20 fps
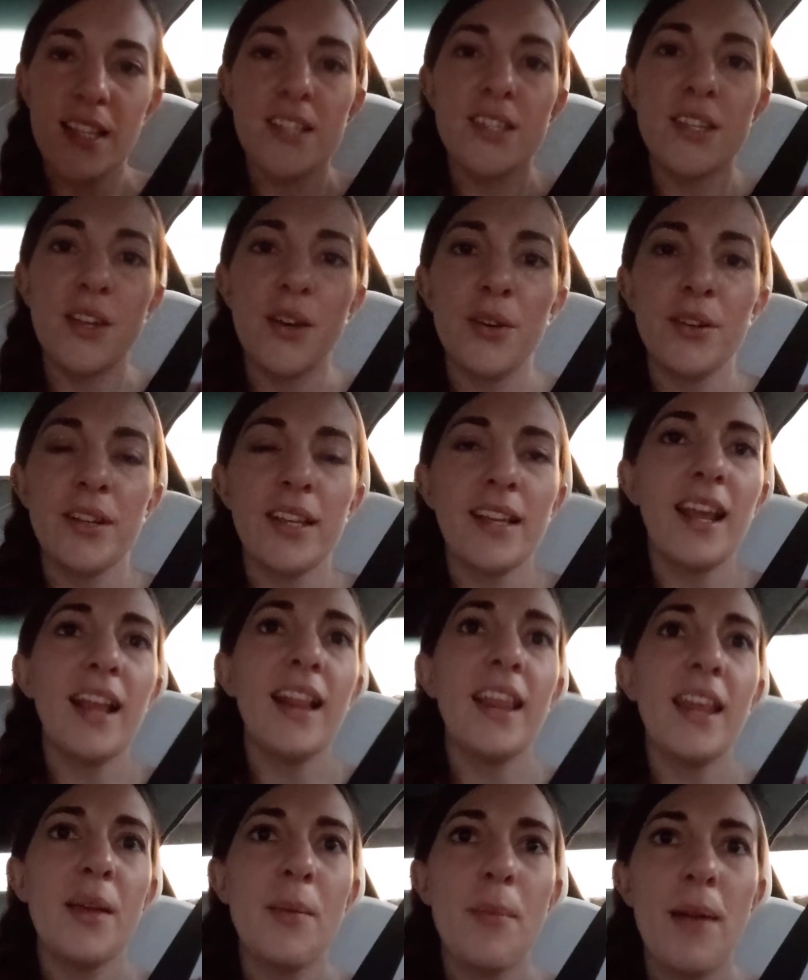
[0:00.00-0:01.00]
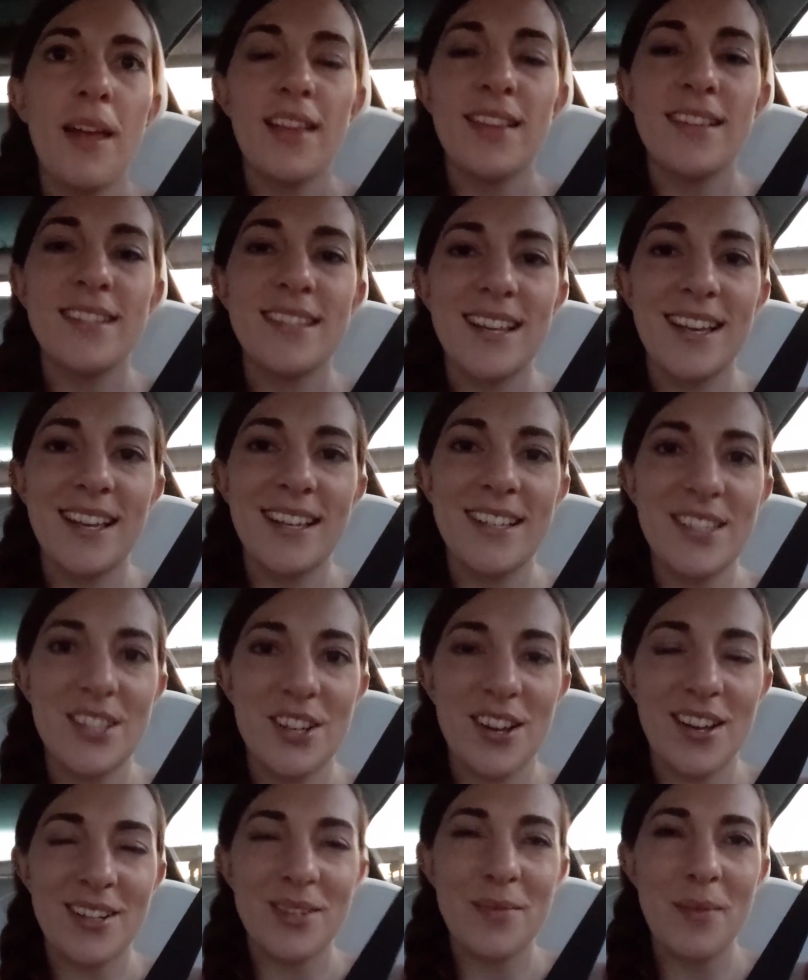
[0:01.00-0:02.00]
So Inelia Benz has
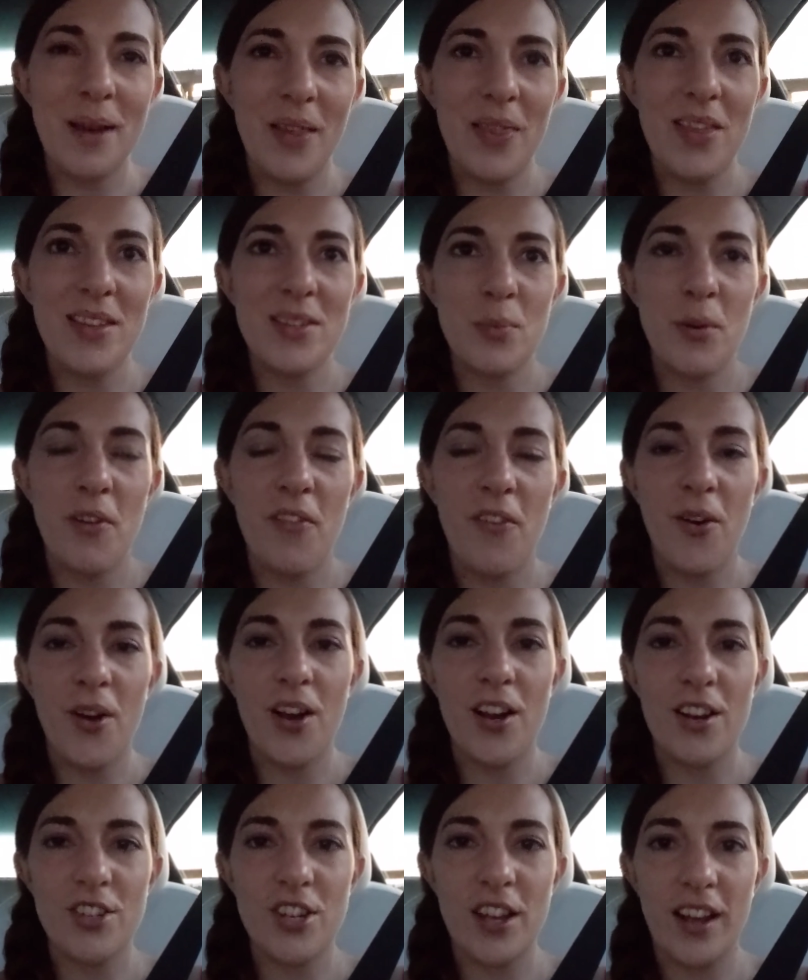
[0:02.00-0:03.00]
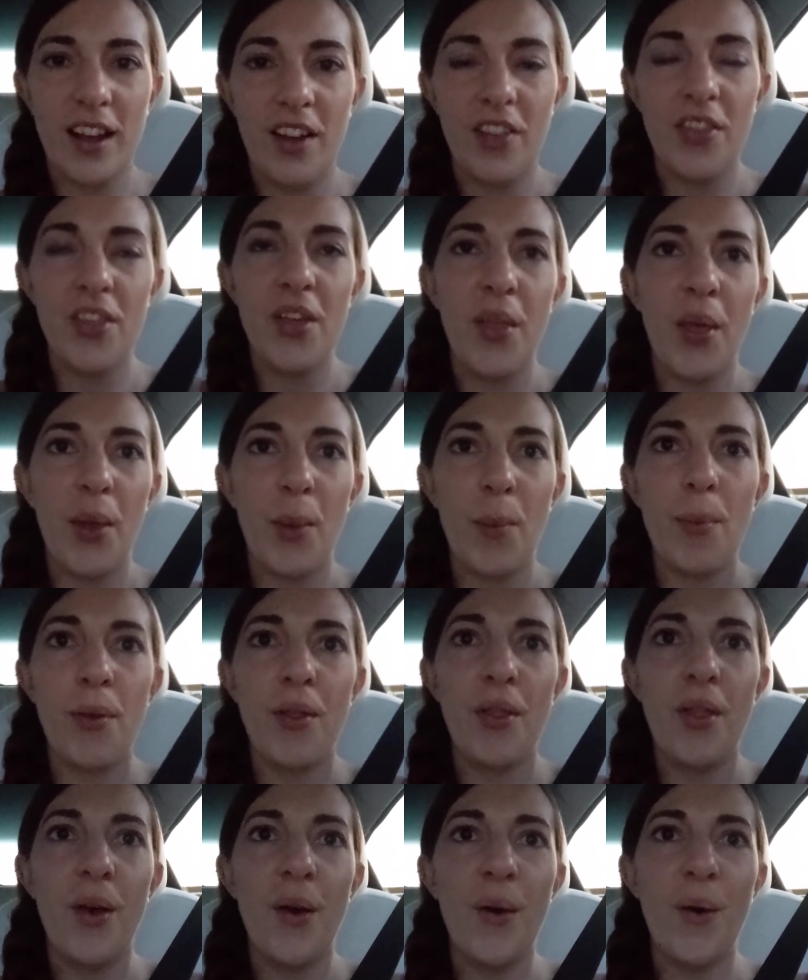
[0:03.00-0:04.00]
talked about this before. Check out the link
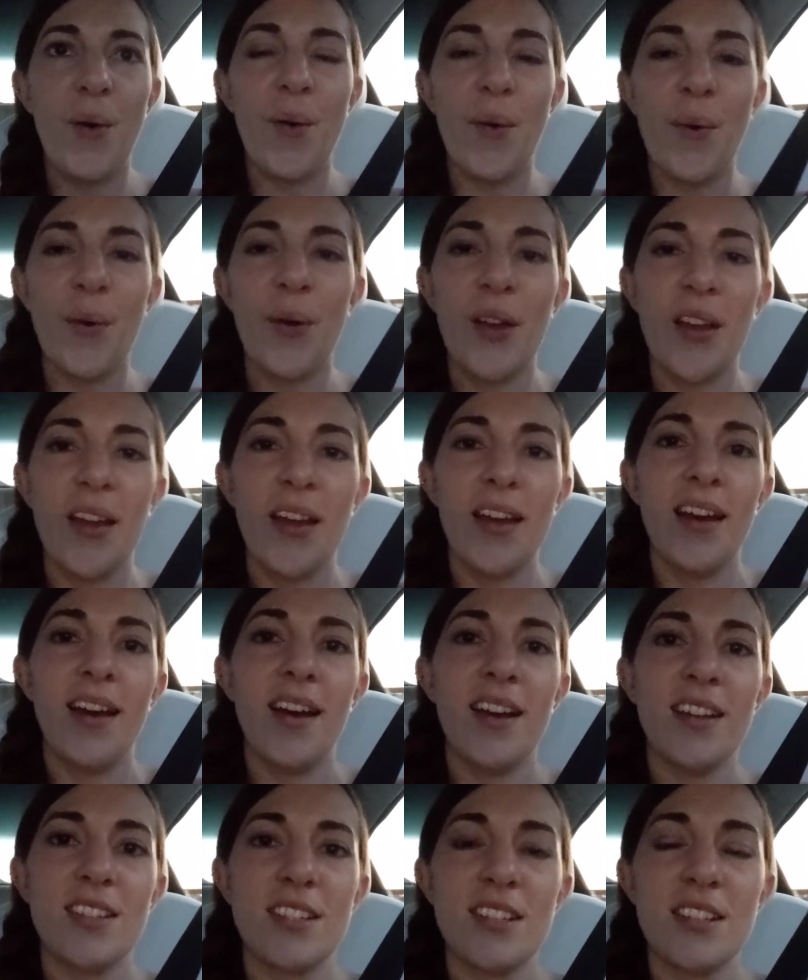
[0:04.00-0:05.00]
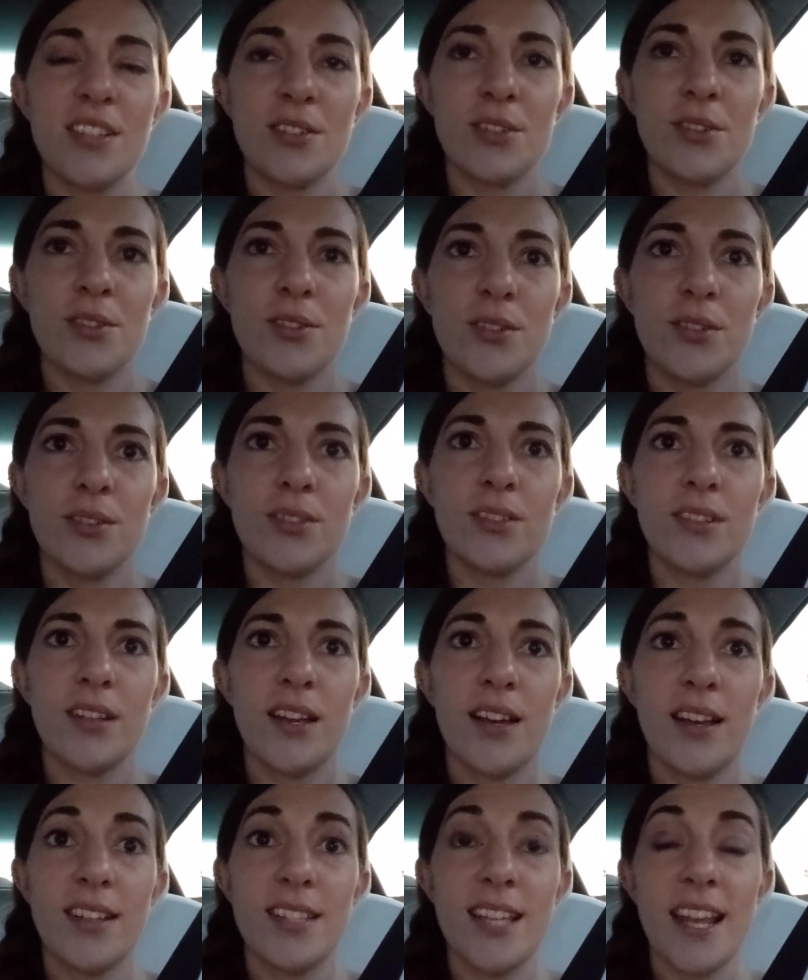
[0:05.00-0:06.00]
below to
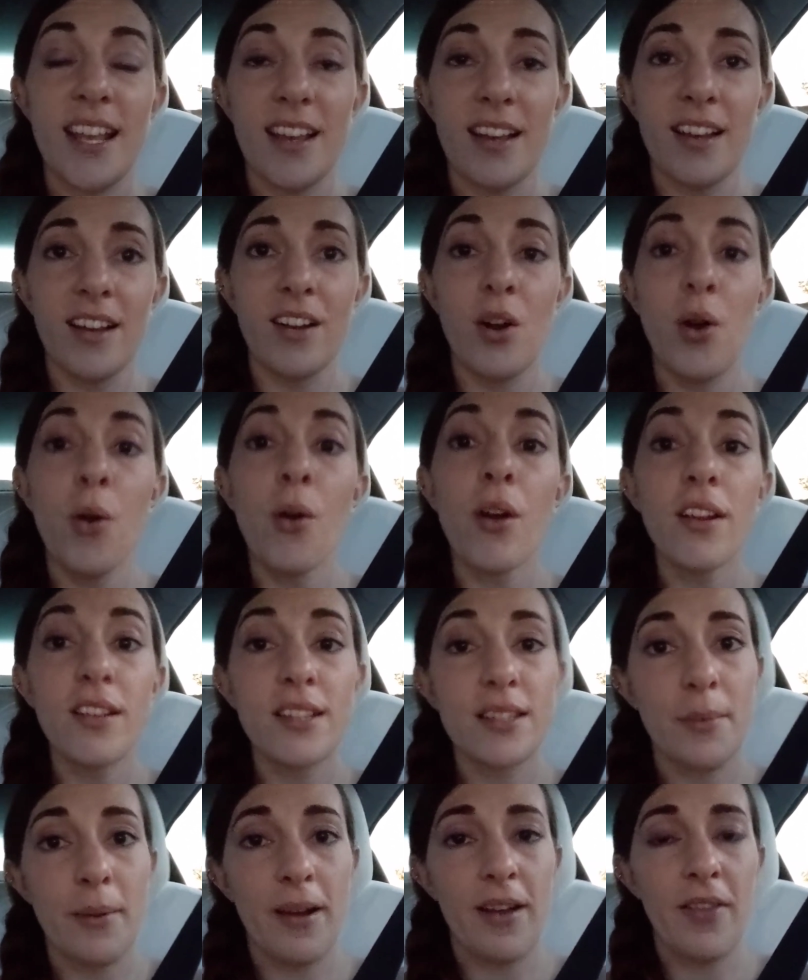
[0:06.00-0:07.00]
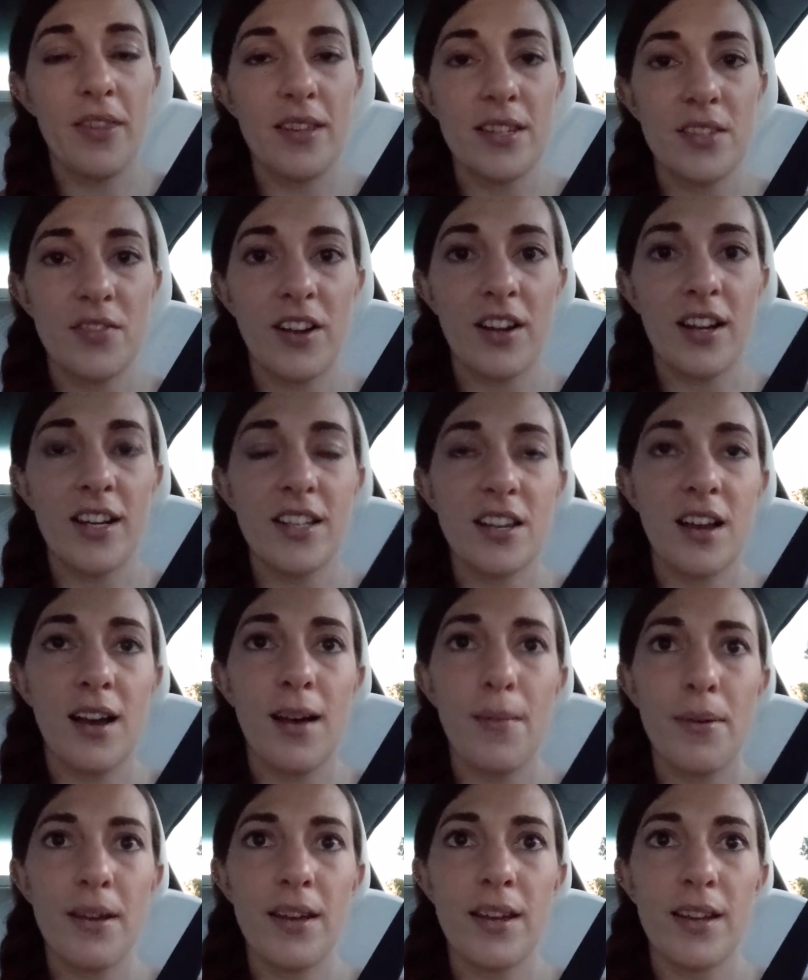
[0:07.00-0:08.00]
take a course about this very
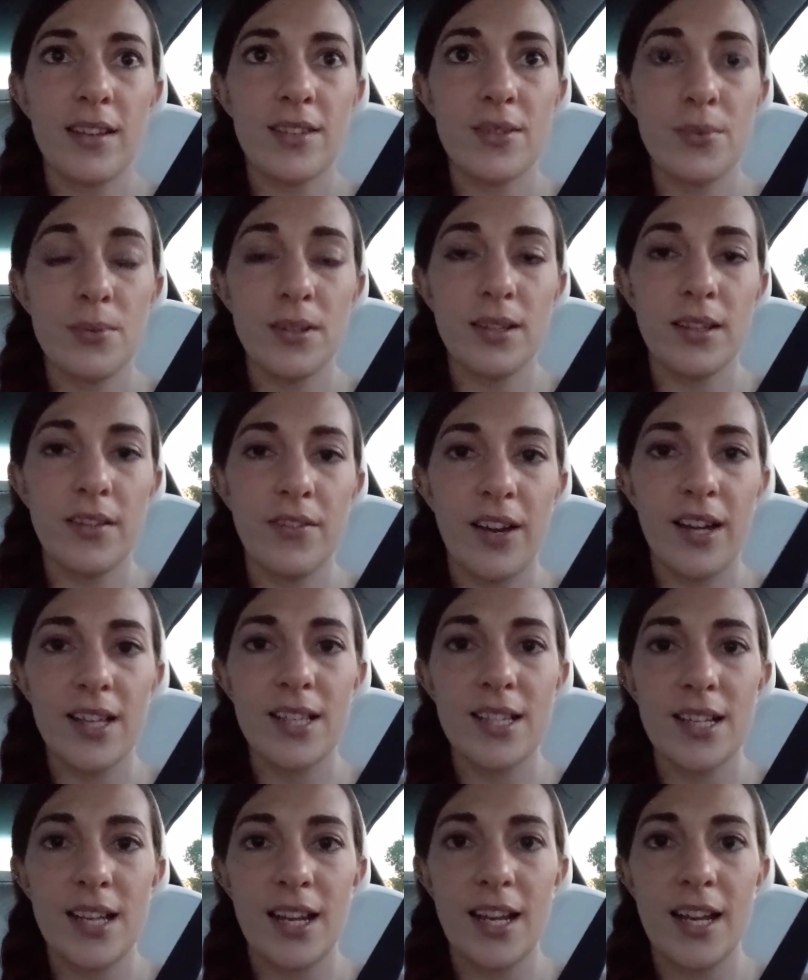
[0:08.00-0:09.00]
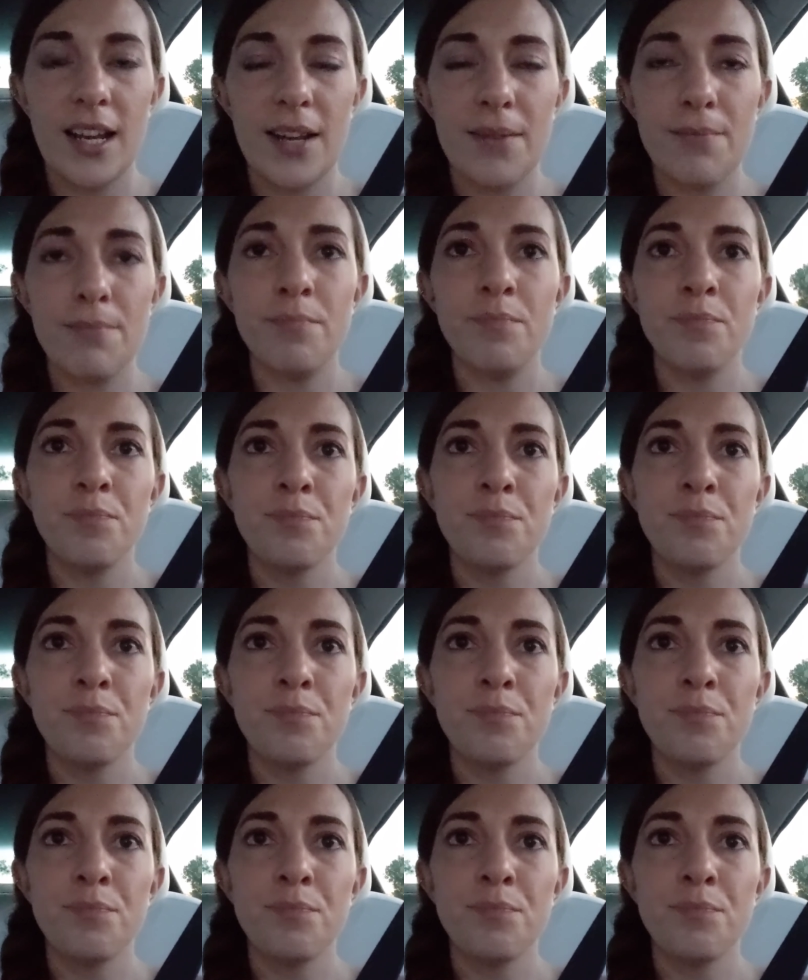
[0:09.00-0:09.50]
topic. It's really fascinating.